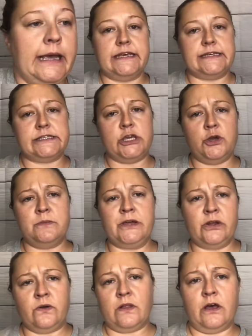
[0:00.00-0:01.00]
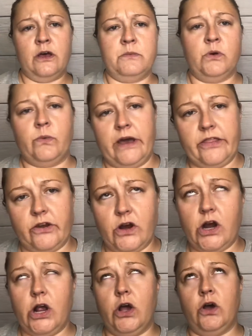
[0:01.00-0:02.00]
This humid Oklahoma
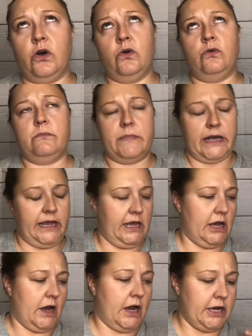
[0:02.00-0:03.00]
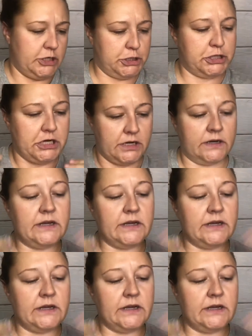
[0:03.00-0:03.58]
weather, oh my gosh.